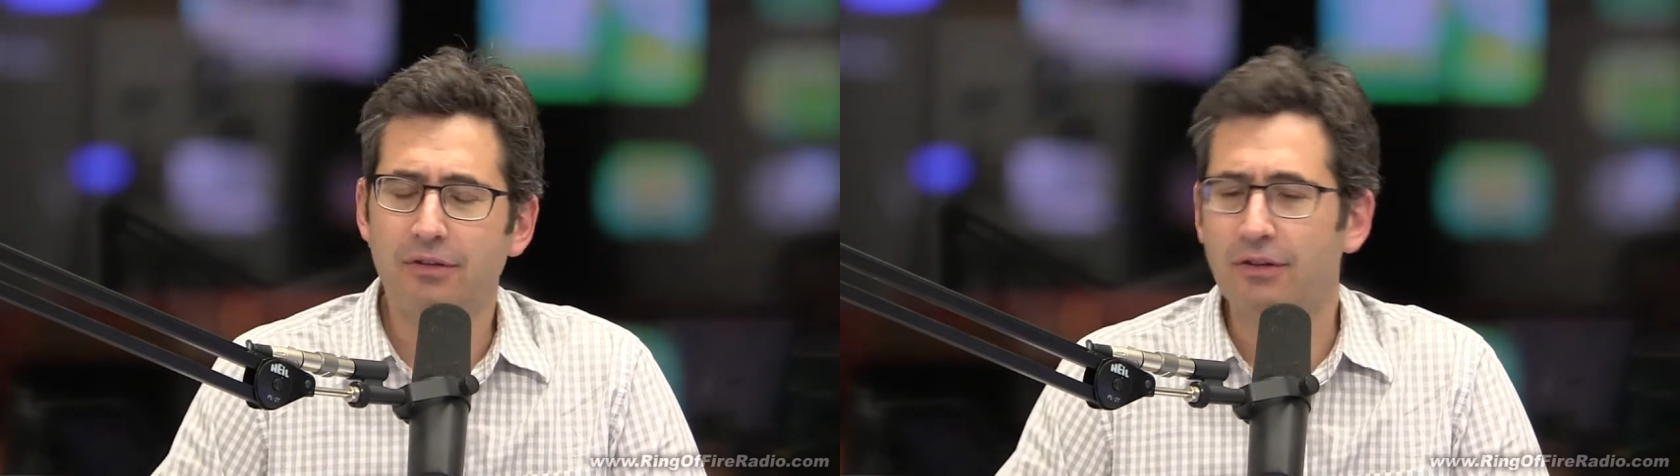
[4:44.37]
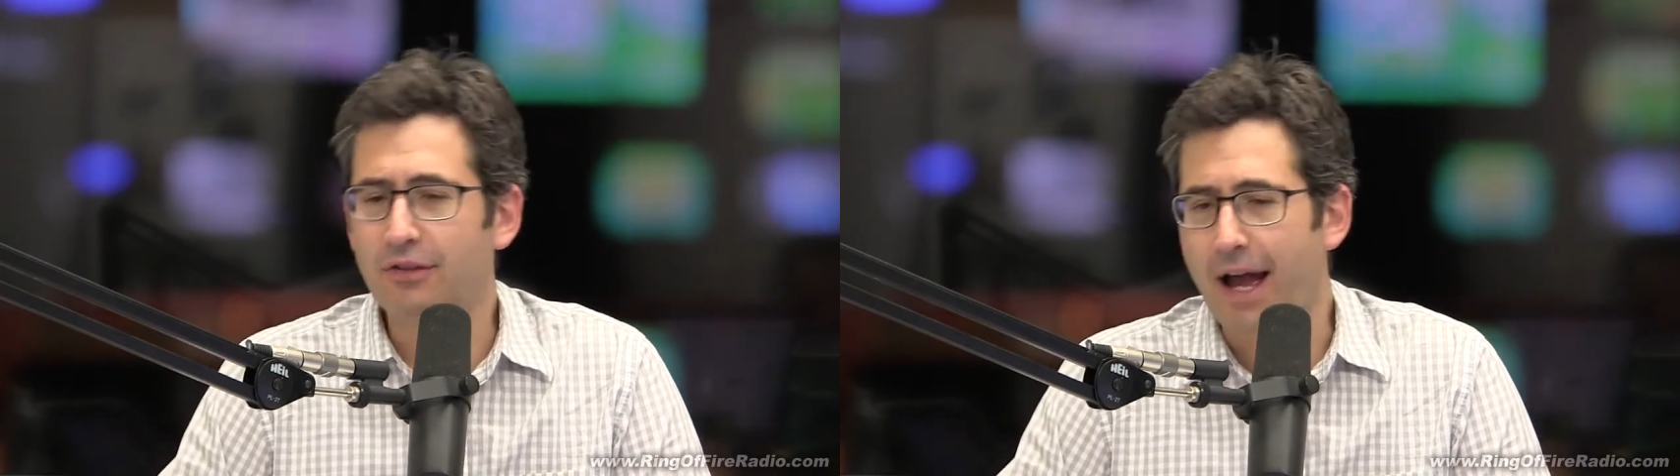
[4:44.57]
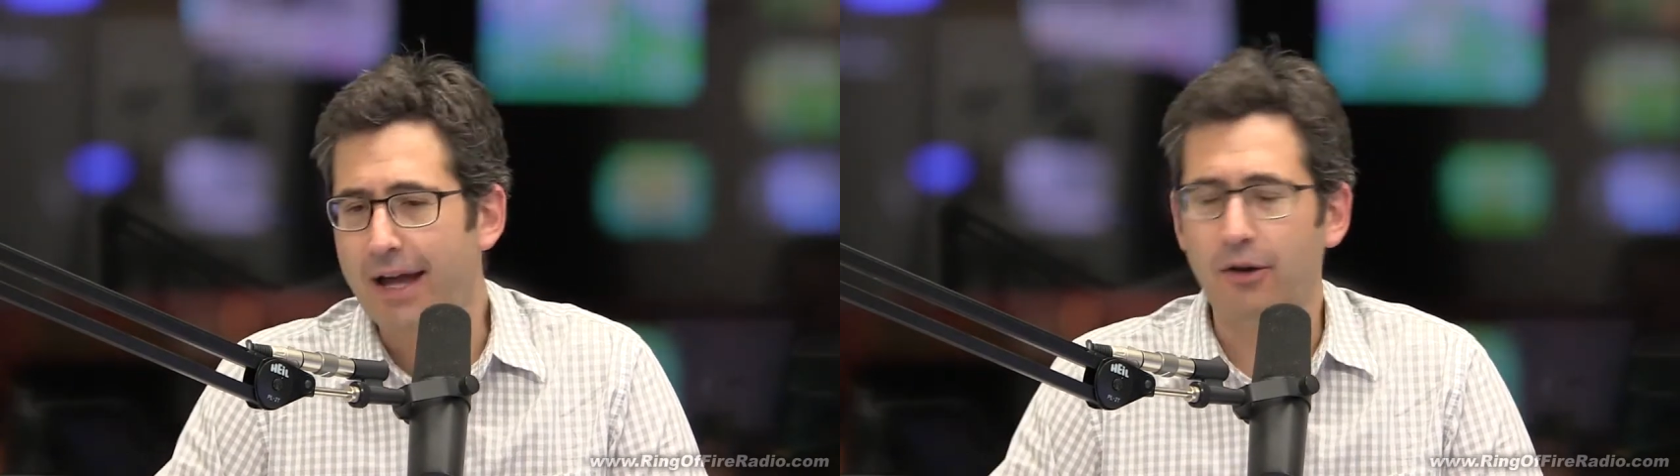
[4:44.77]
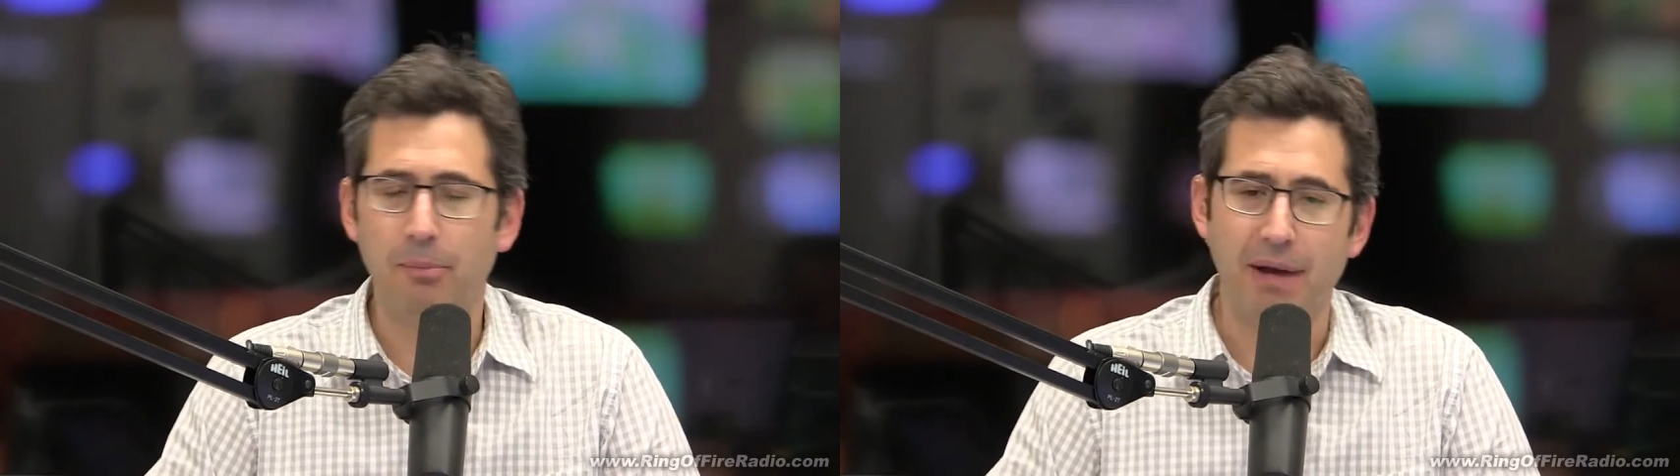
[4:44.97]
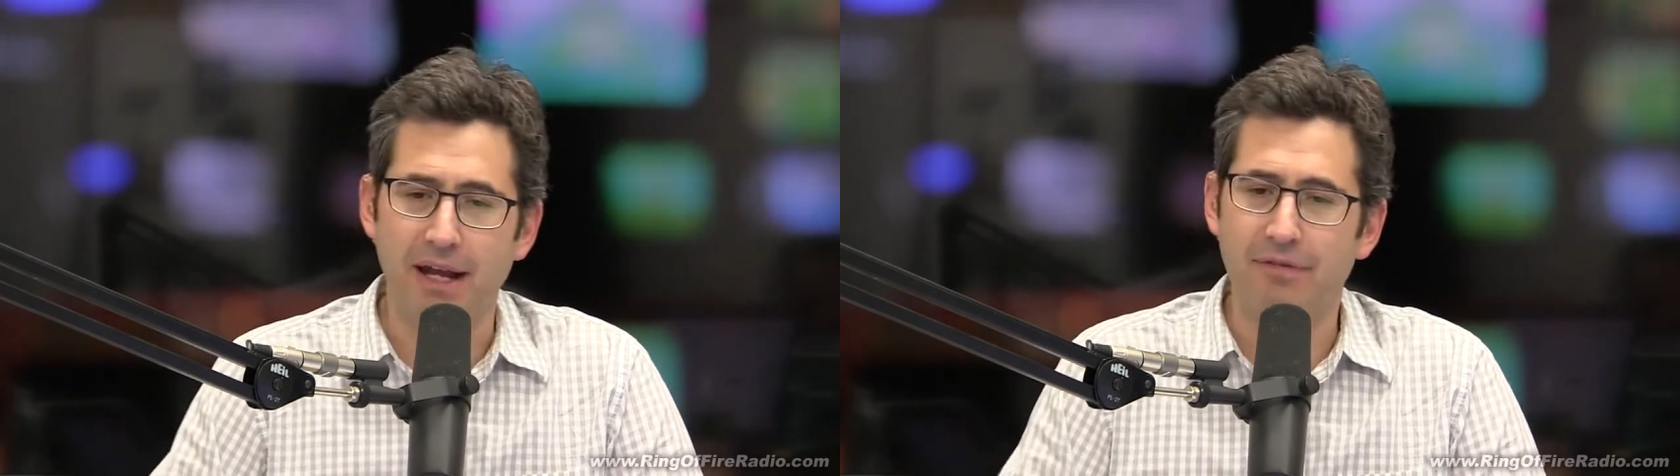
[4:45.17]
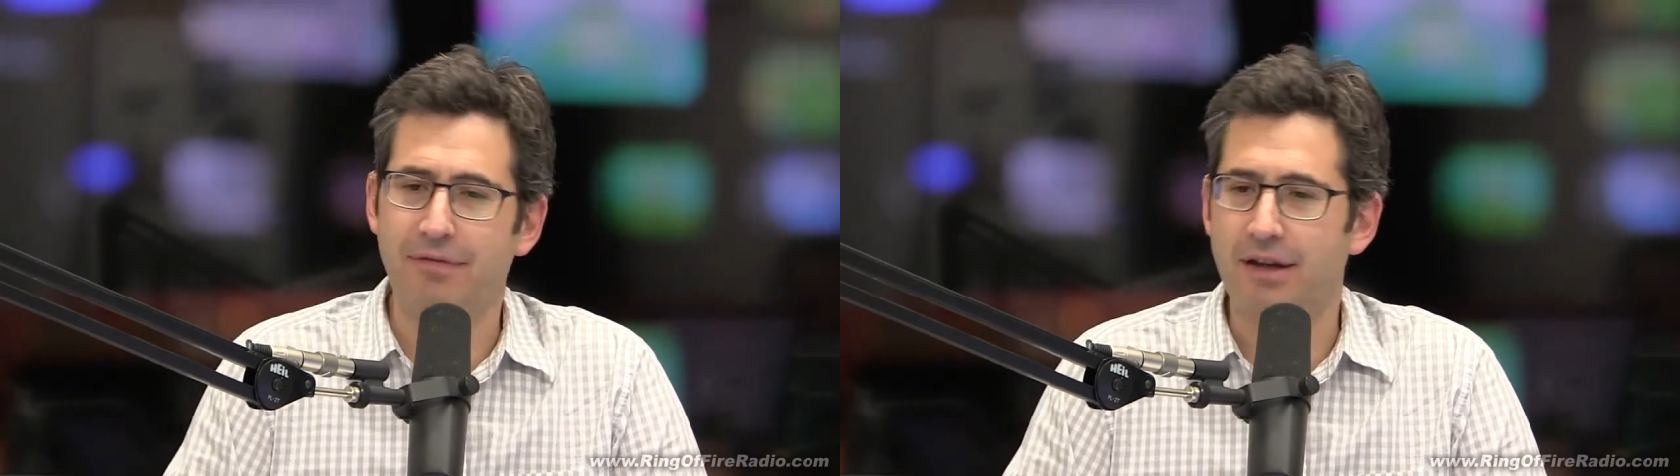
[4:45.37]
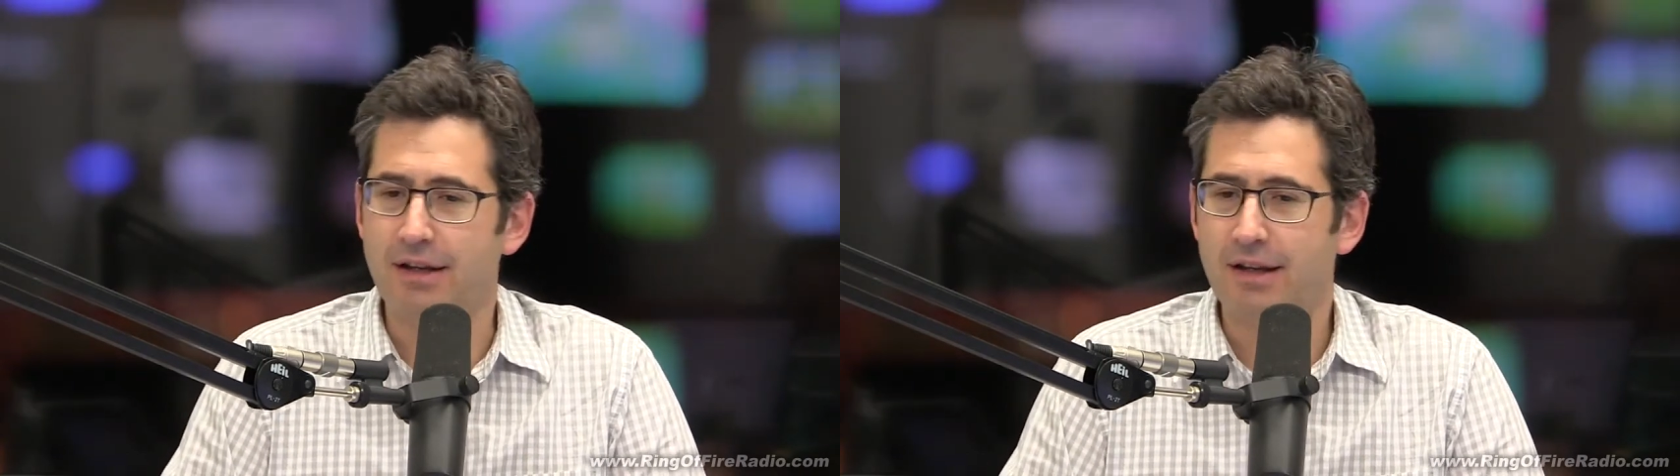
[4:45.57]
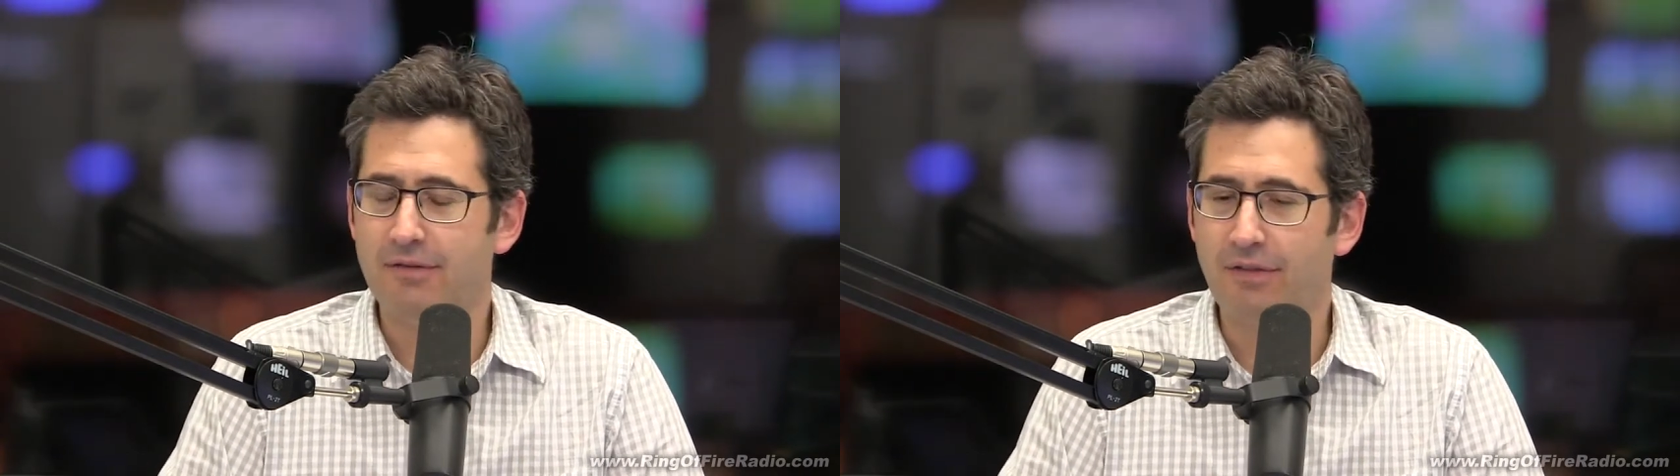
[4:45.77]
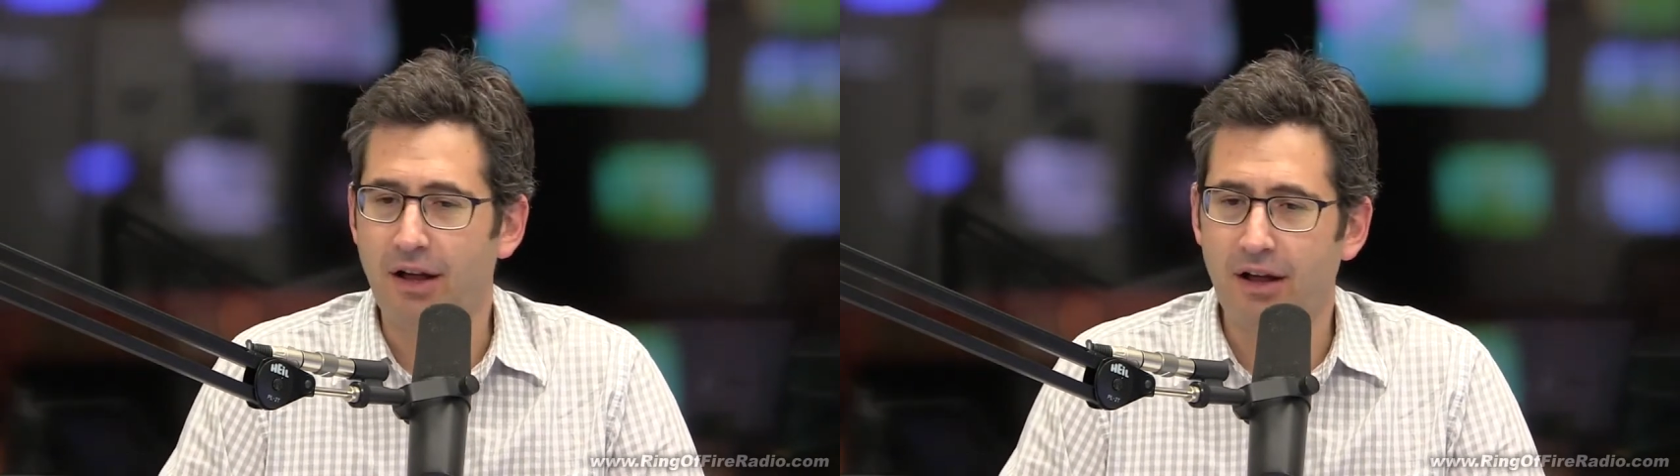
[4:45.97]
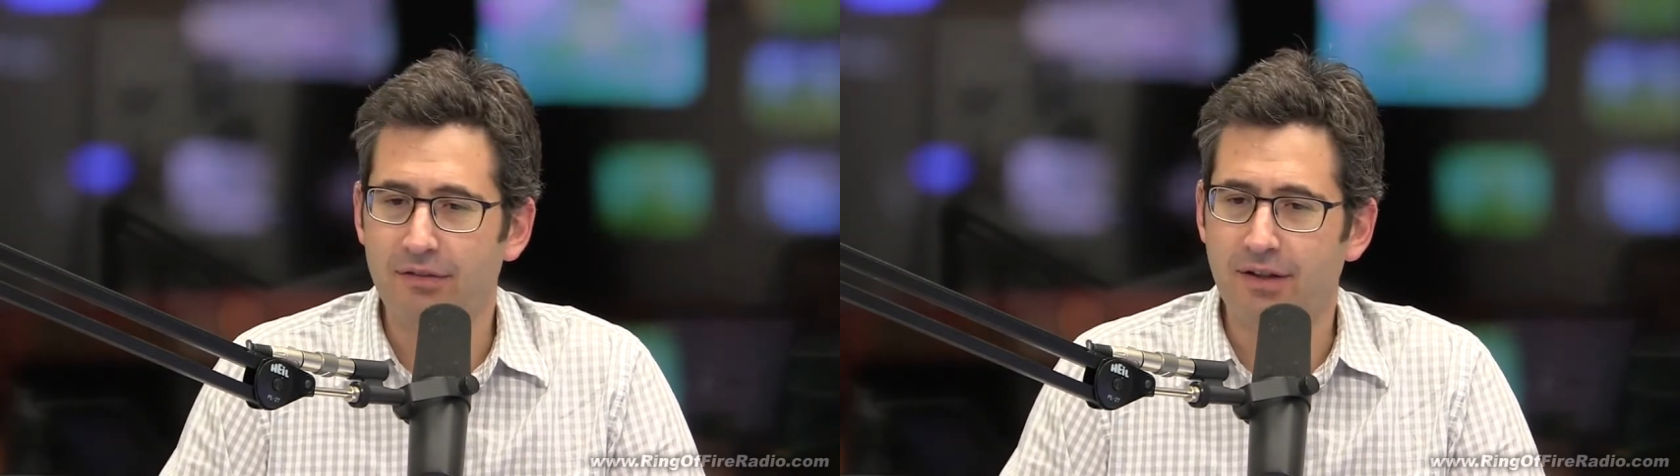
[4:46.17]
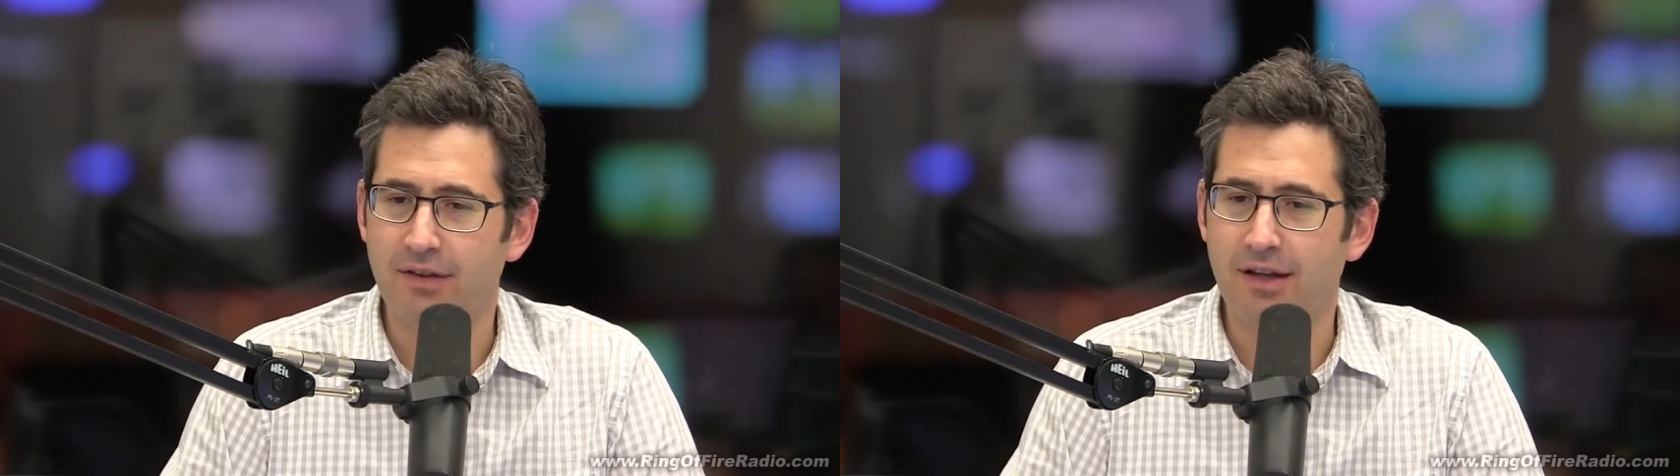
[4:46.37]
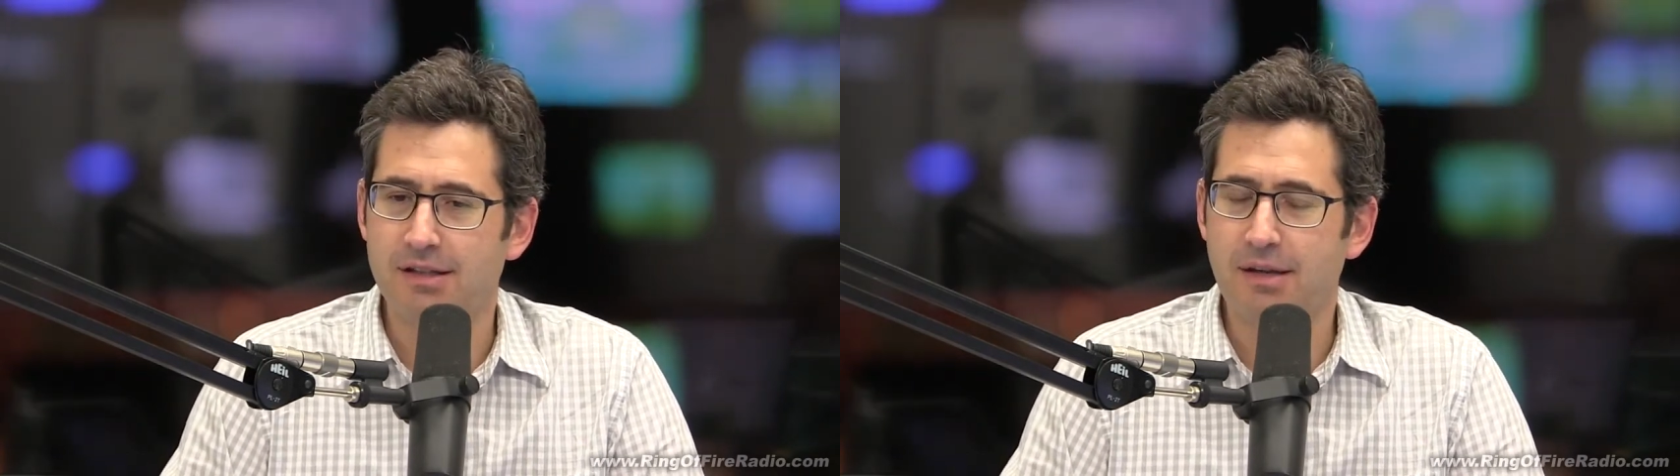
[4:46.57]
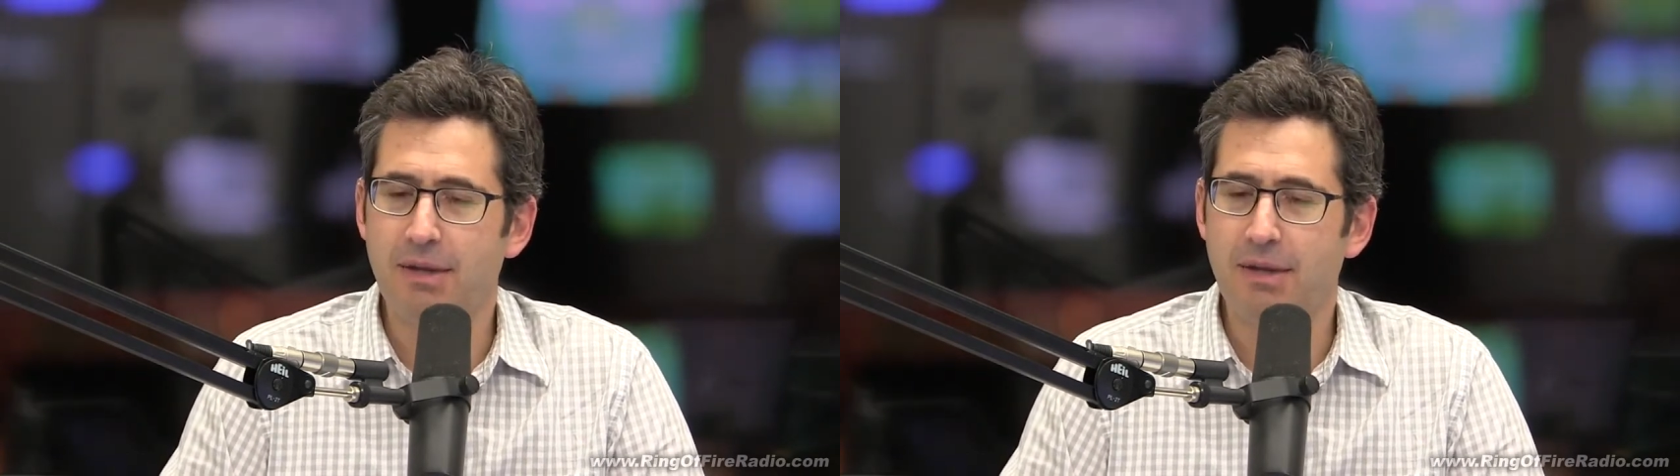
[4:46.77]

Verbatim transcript: societal benefit involved in this.